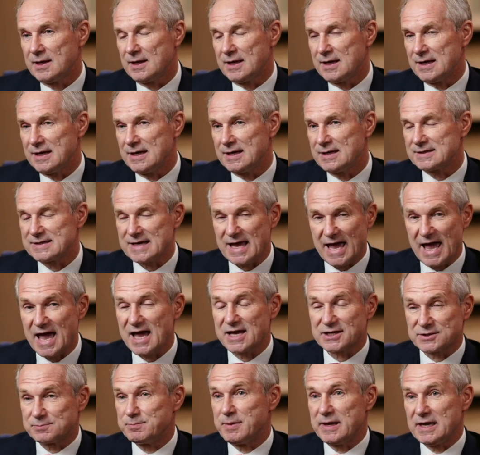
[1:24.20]
is
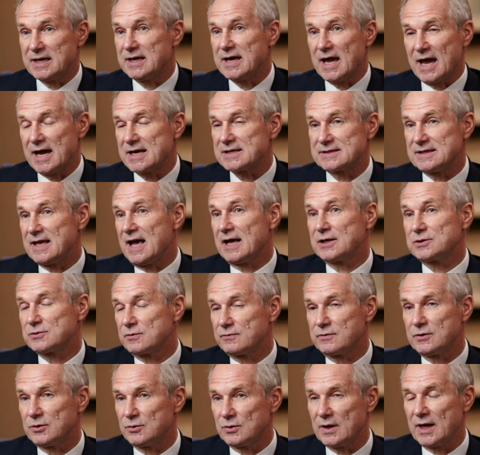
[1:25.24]
as big as that of
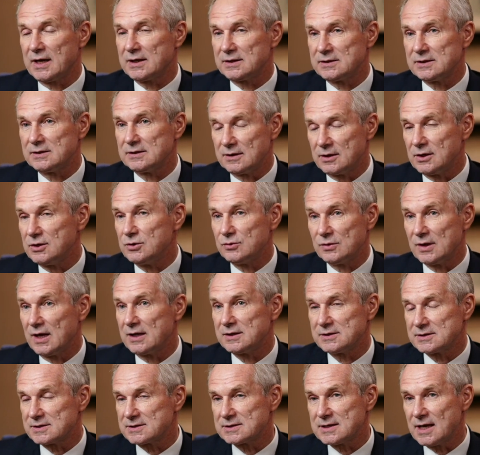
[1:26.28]
the
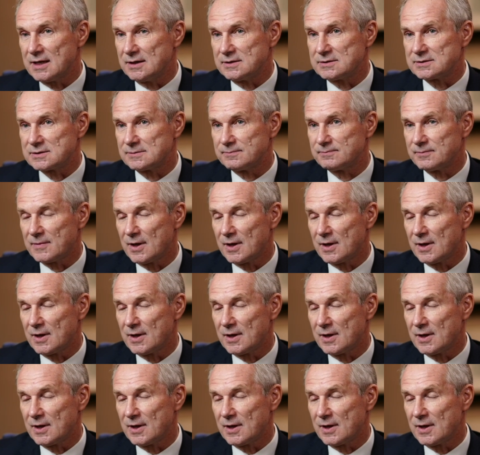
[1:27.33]
United States.